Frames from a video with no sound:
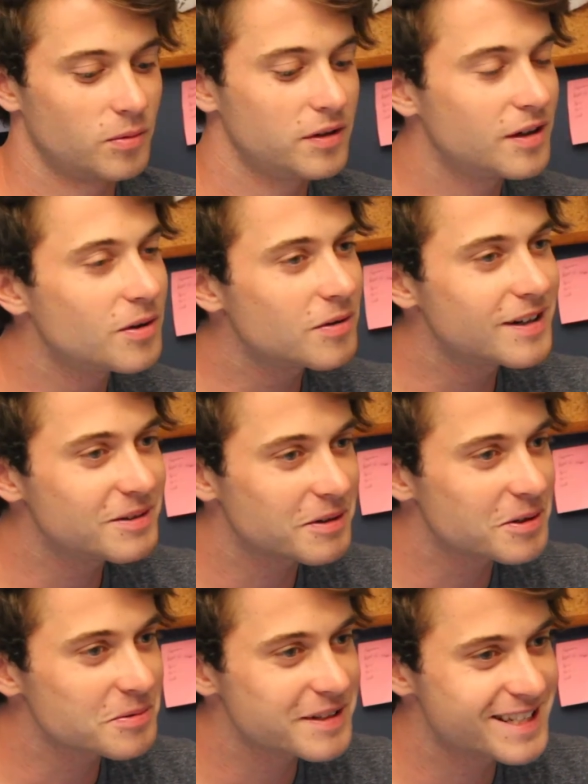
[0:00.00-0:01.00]
Well, you know what? Why
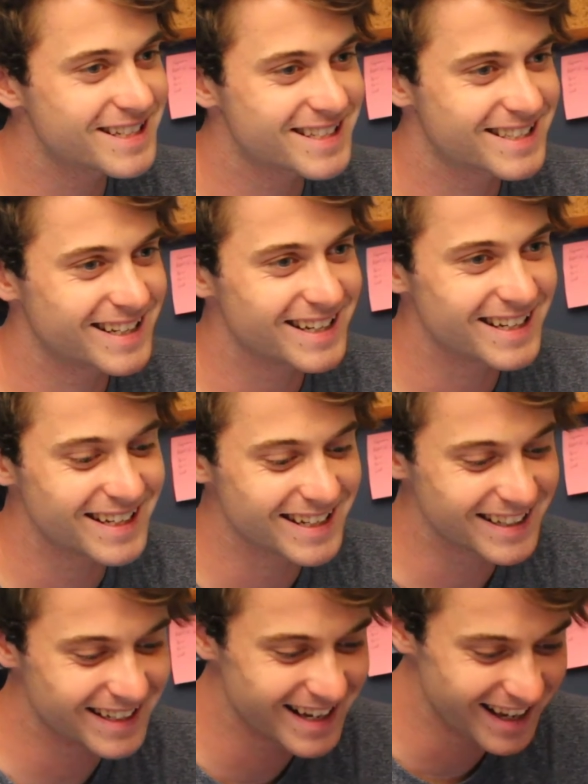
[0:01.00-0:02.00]
don't we just
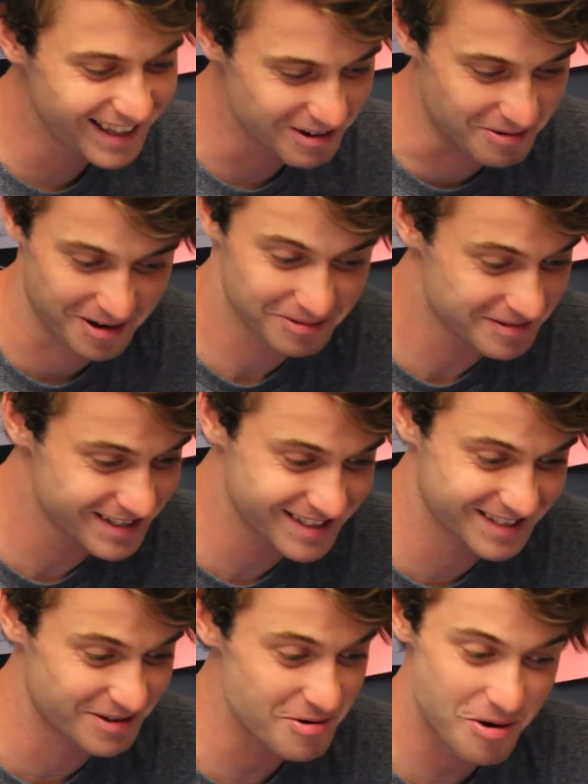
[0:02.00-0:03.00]

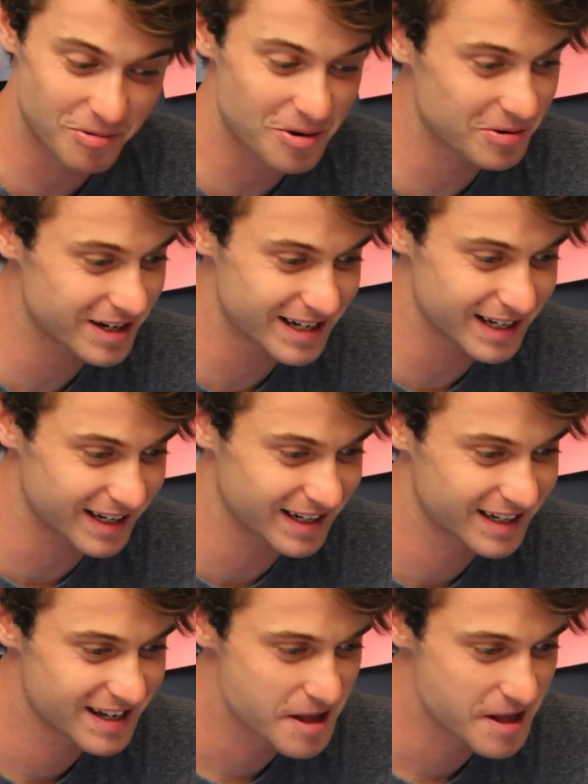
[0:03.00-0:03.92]
do it while we're here?